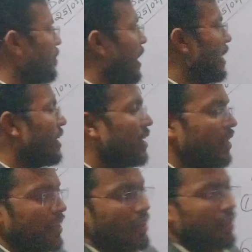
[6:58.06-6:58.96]
of the light,
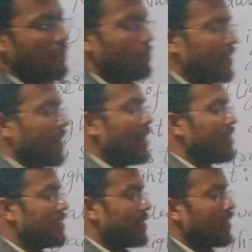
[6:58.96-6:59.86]

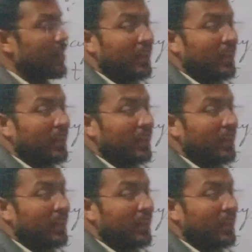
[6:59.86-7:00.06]
because